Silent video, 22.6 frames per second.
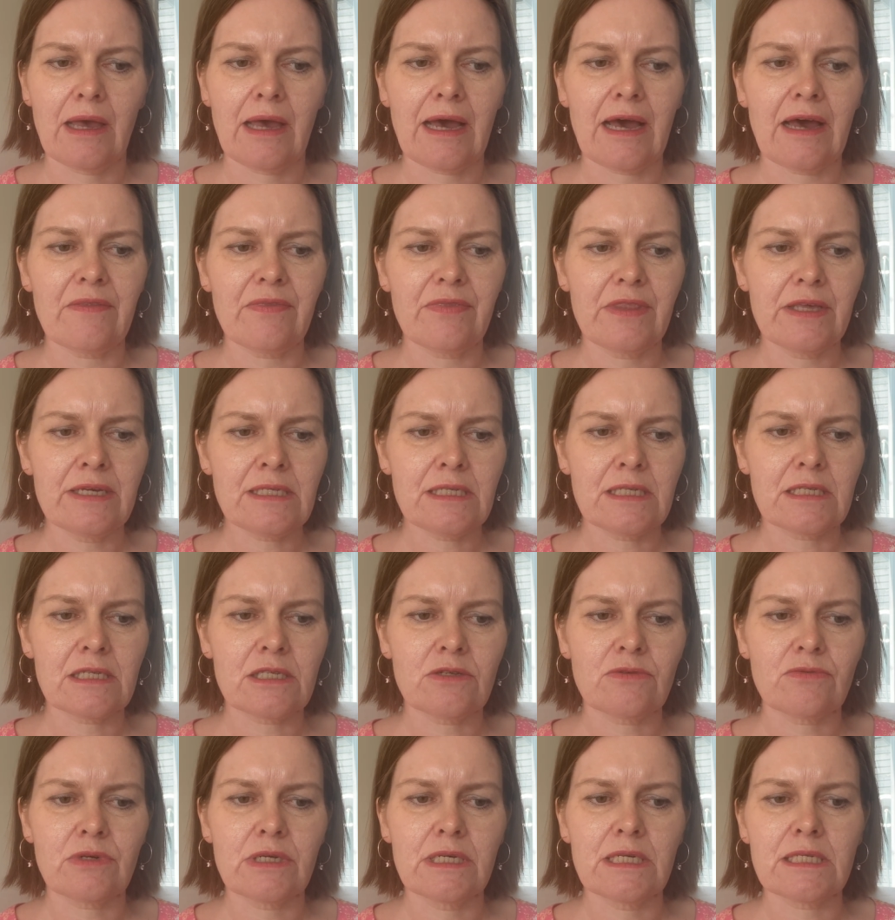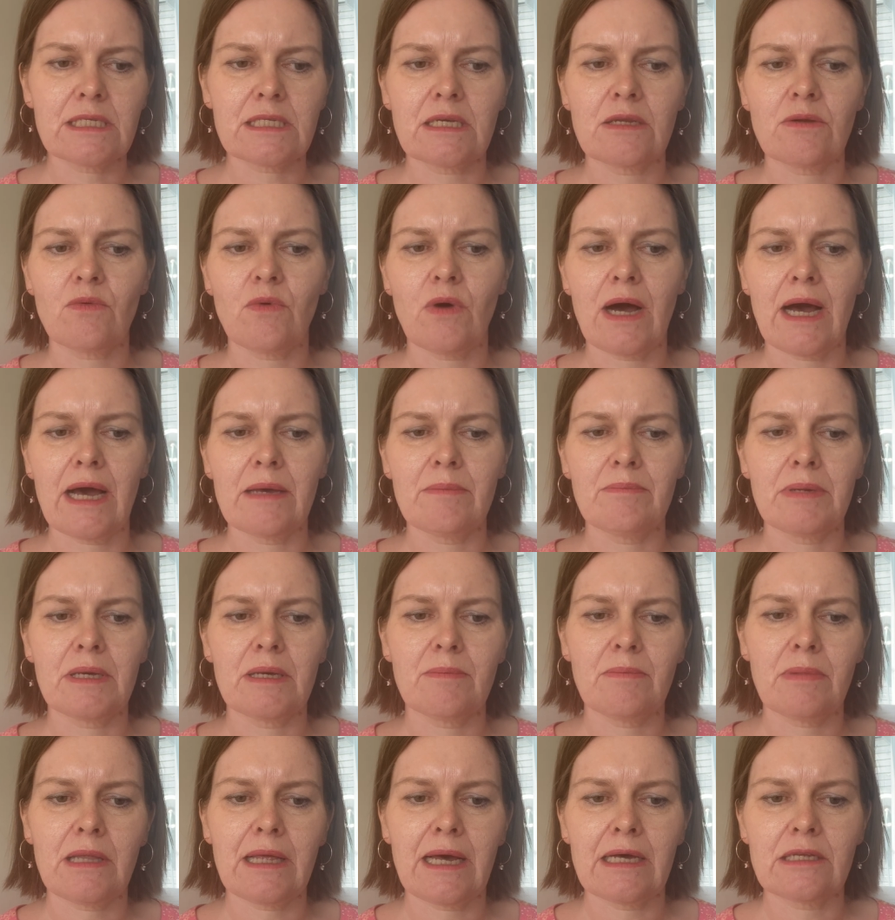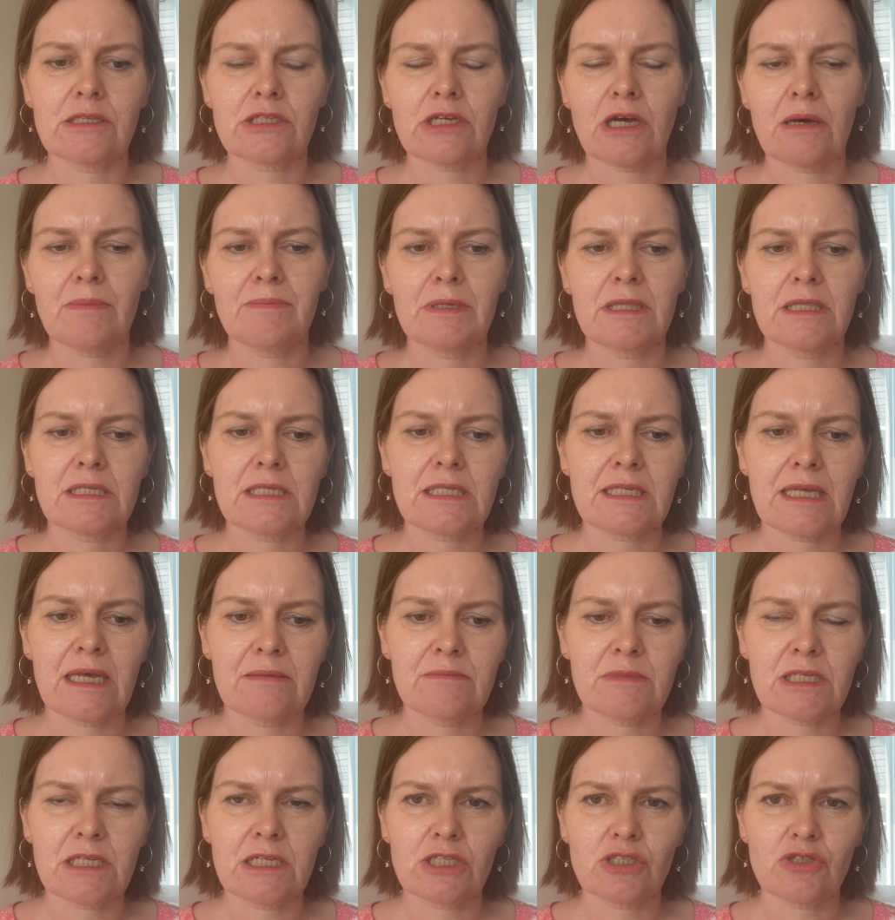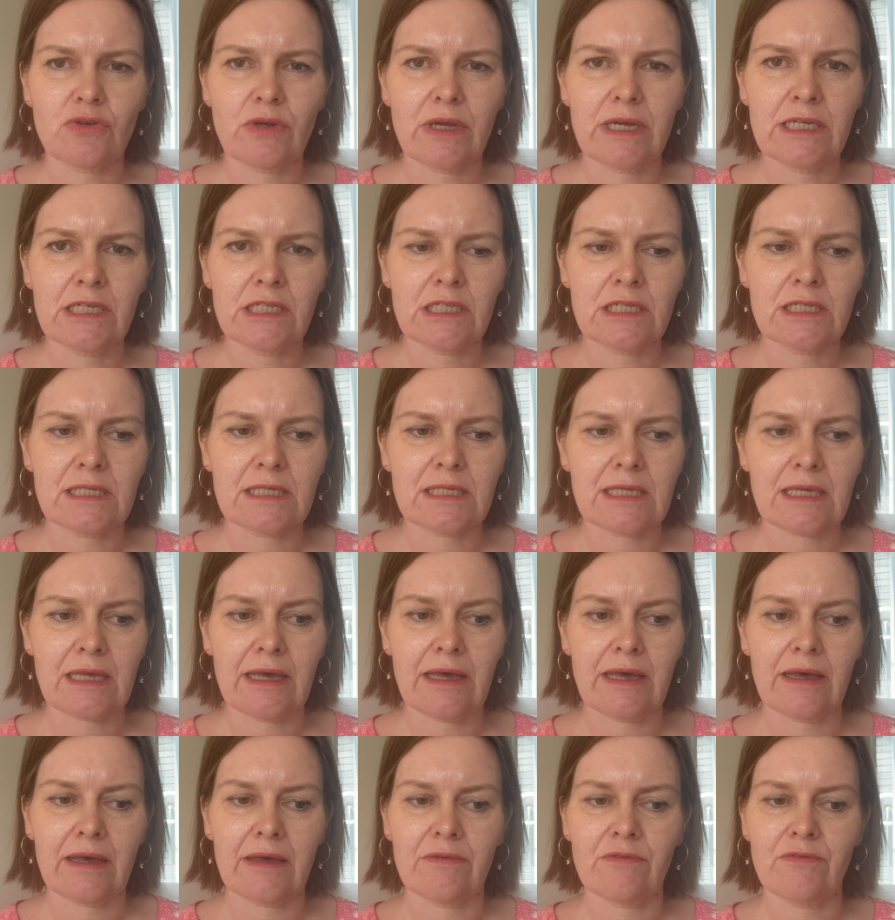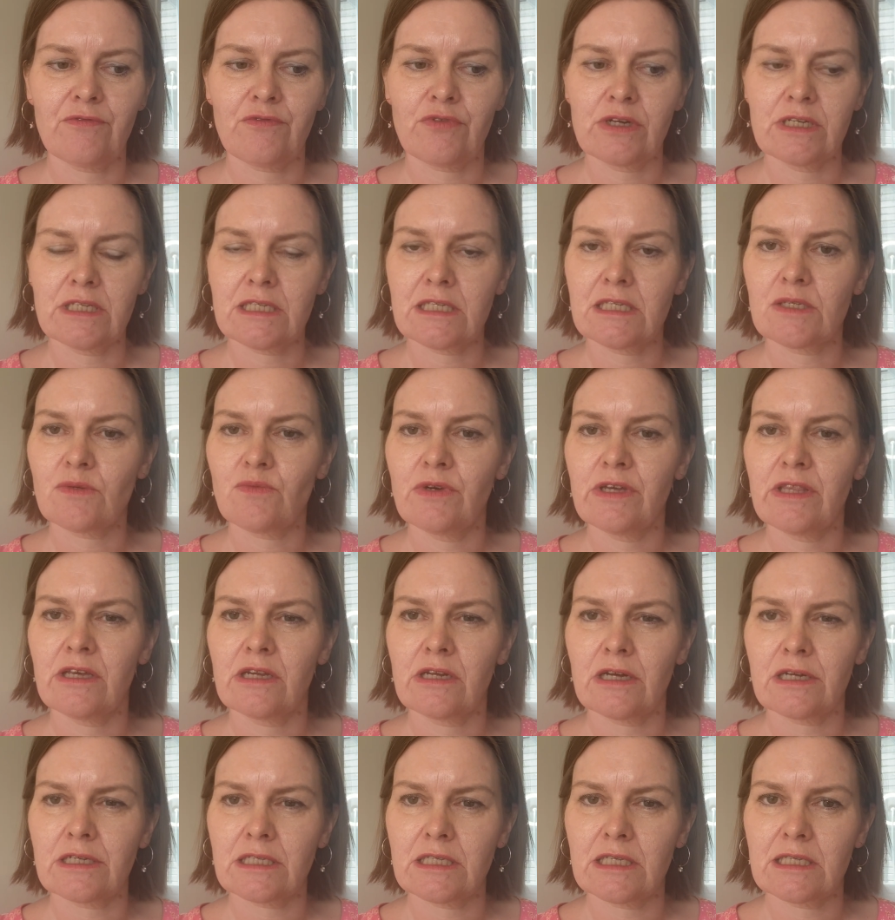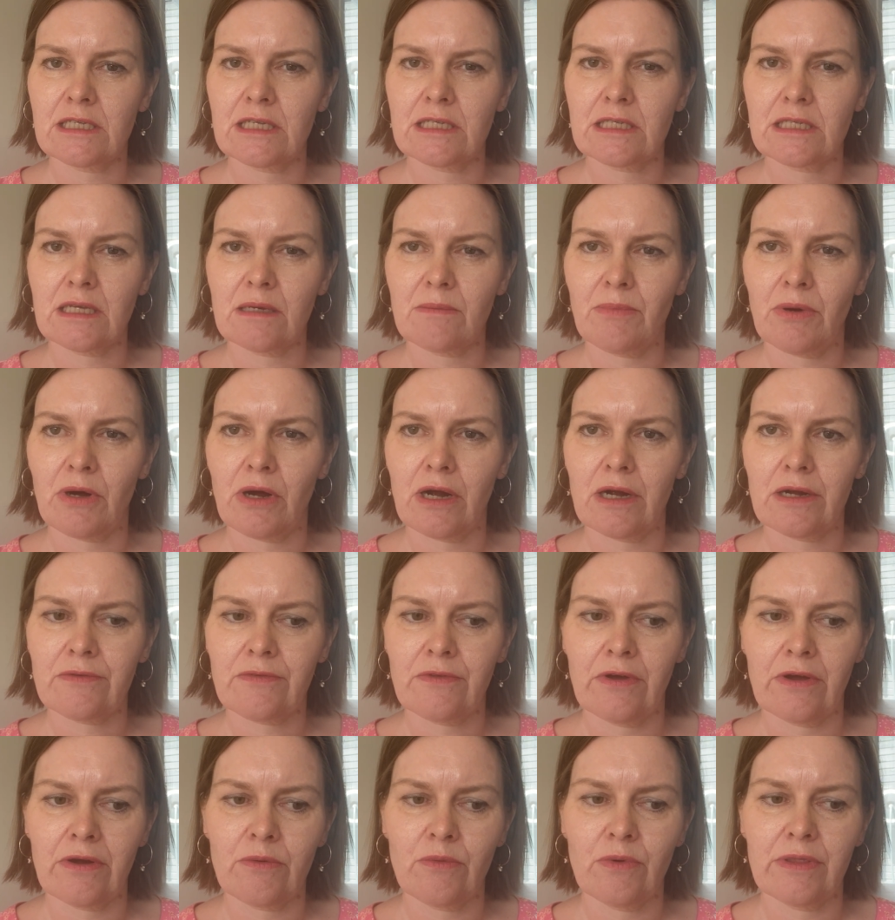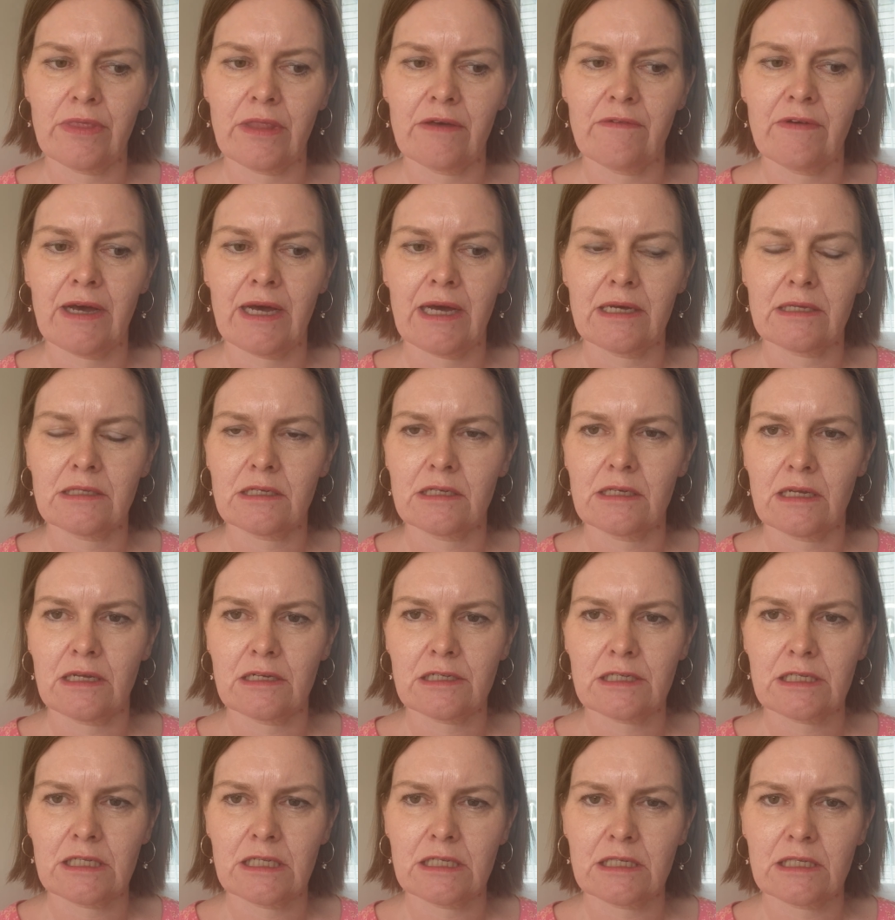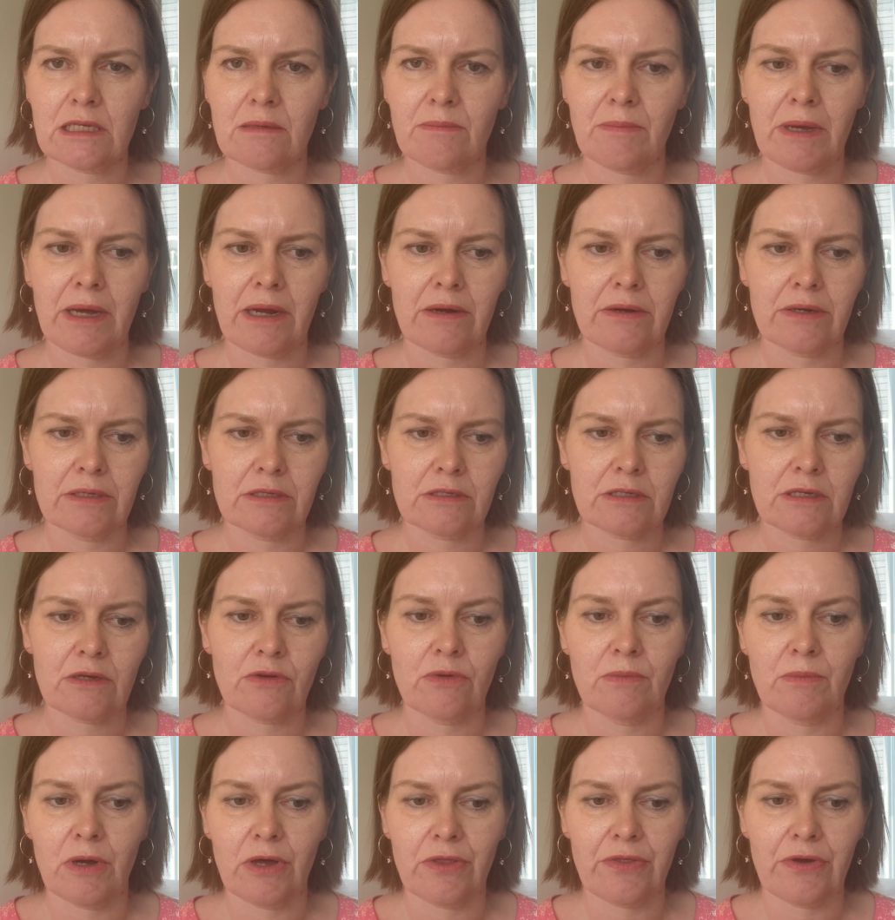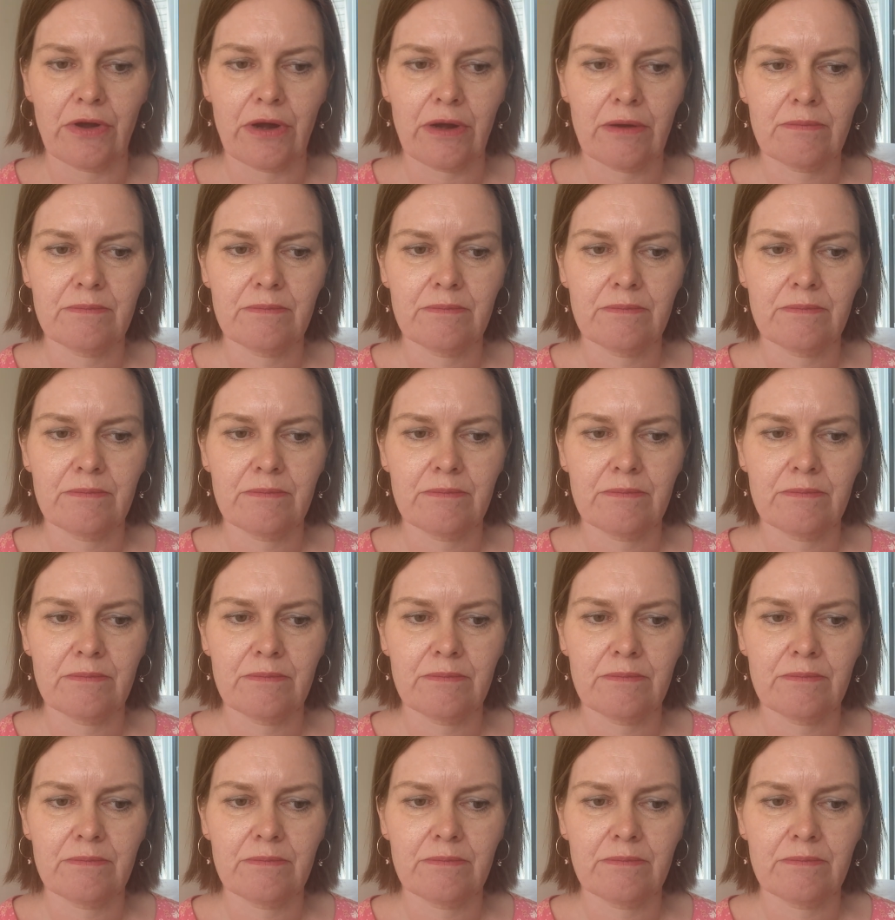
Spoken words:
And this is the reason why people end up in the same situations, for instance, with a narcissistic partner when they've had a narcissistic parent or mother.